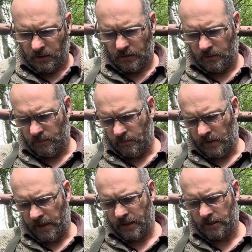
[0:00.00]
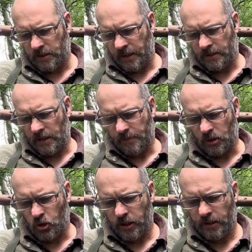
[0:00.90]
my history is that I'm a
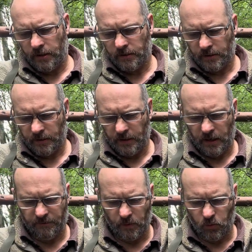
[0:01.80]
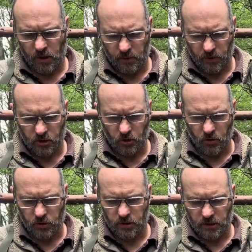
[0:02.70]
joiner. I've been working with
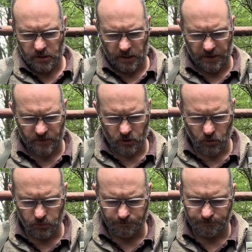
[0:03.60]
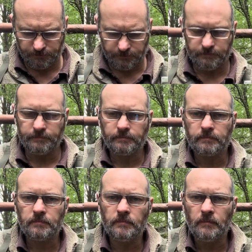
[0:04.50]
saws since I left school,
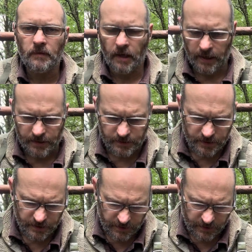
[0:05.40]
and